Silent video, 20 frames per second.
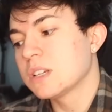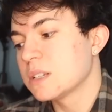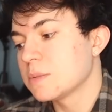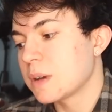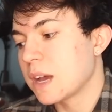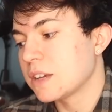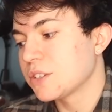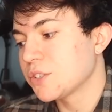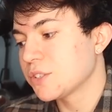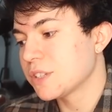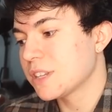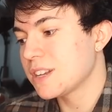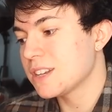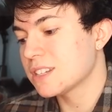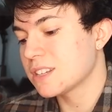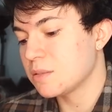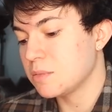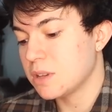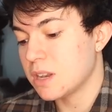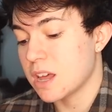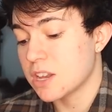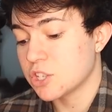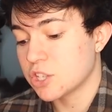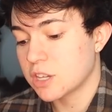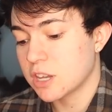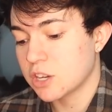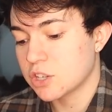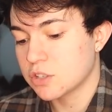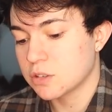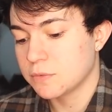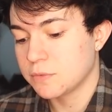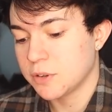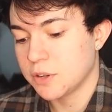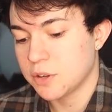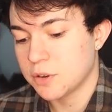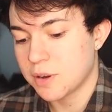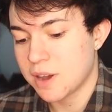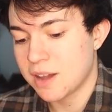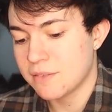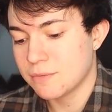What's up, guys? So today's gonna be an educational
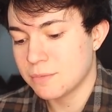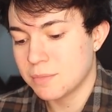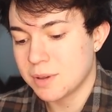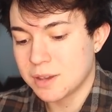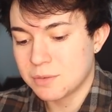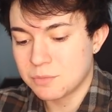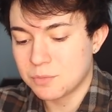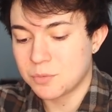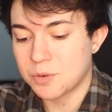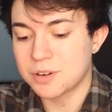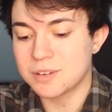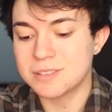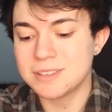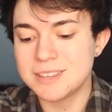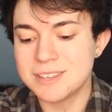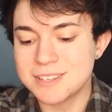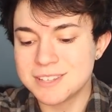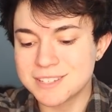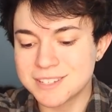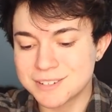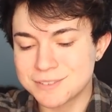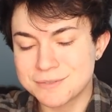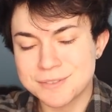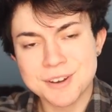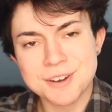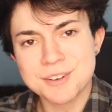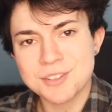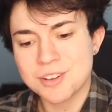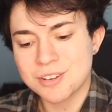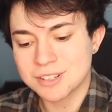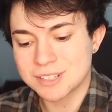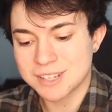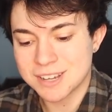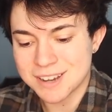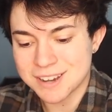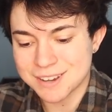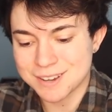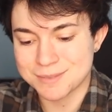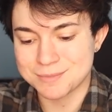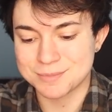video. I haven't made one of these in a very long
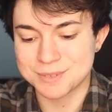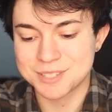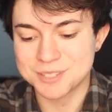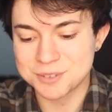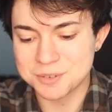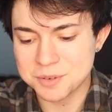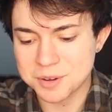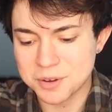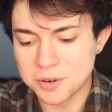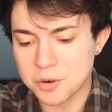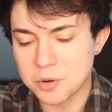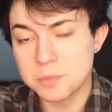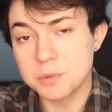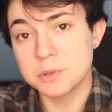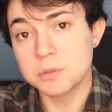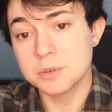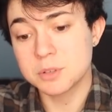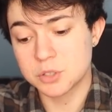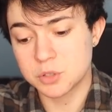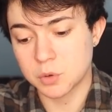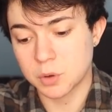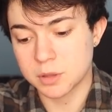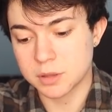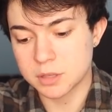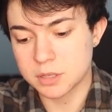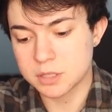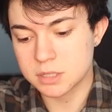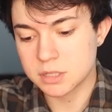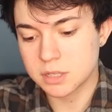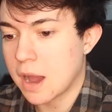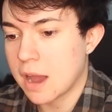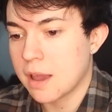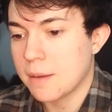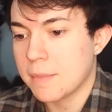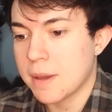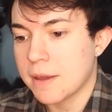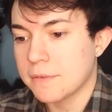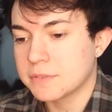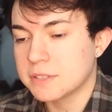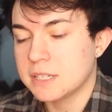time, so I hope you enjoy this. I'm
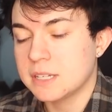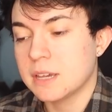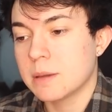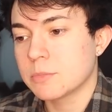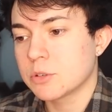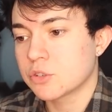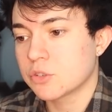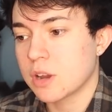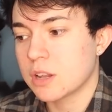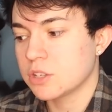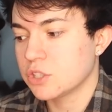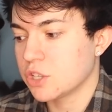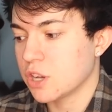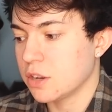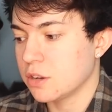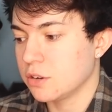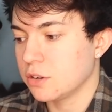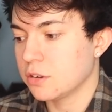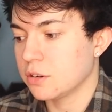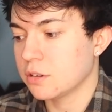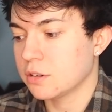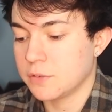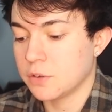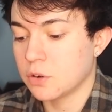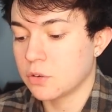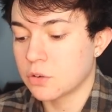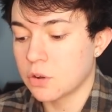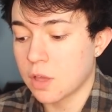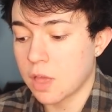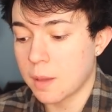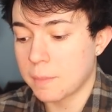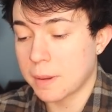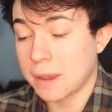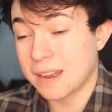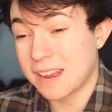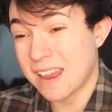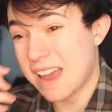FTM transgender. If you don't know that by